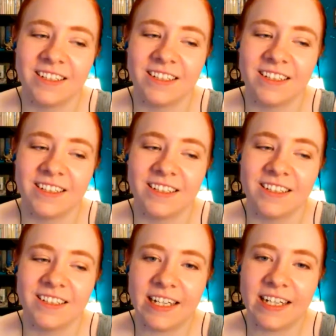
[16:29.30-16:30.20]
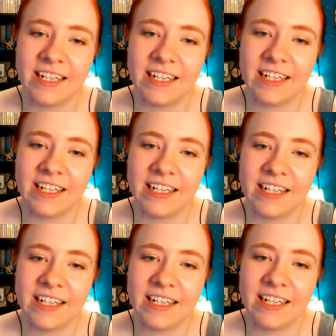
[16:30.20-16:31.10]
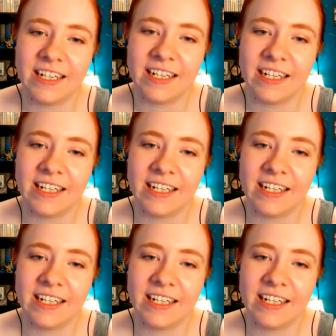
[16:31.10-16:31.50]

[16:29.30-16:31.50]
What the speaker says: Nothing is said.